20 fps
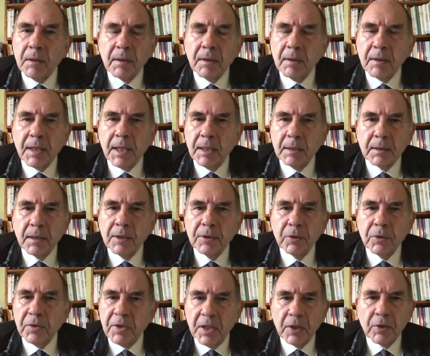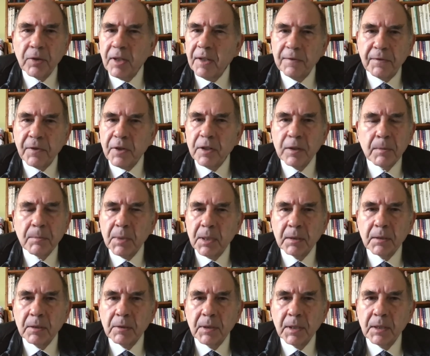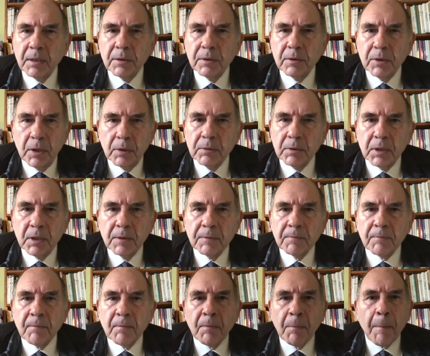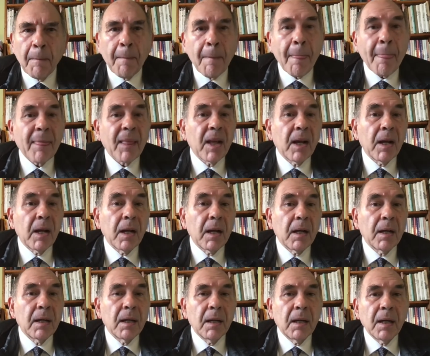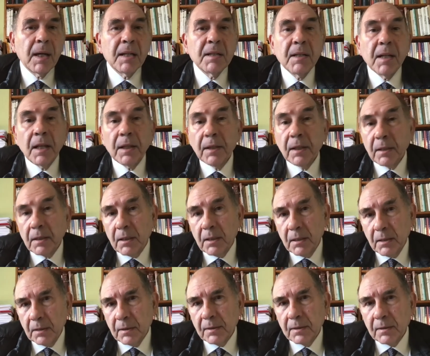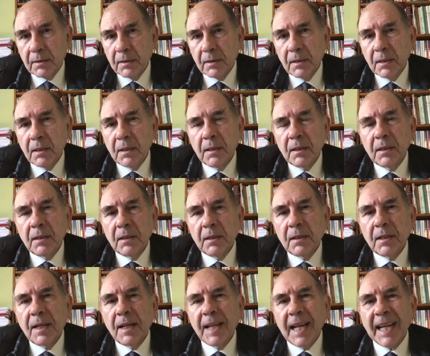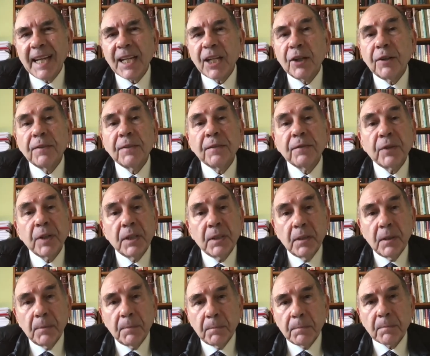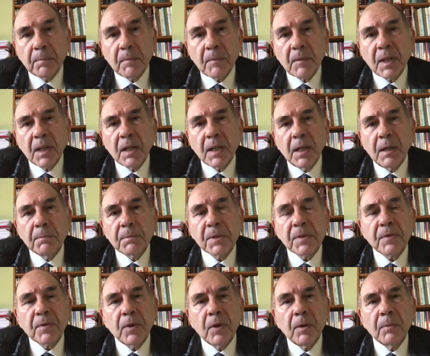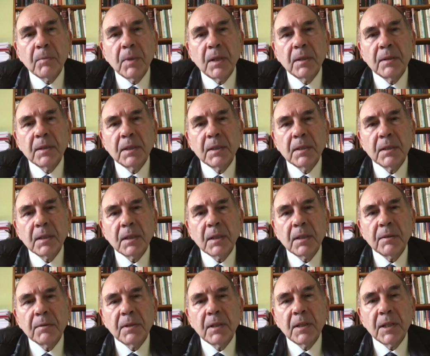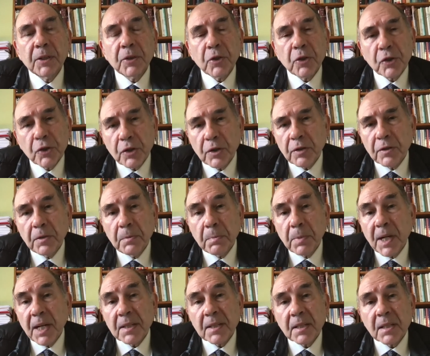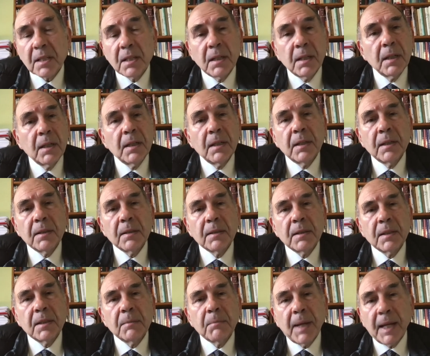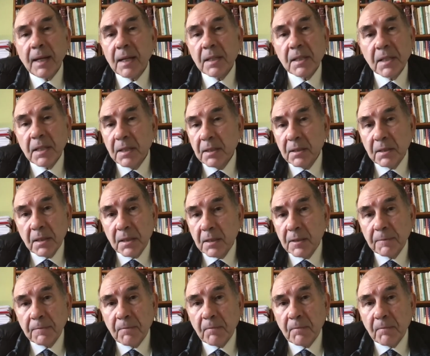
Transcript: that you think you have freedom, but really you don't. Another lack of freedom comes from the literature, the press, the magazines.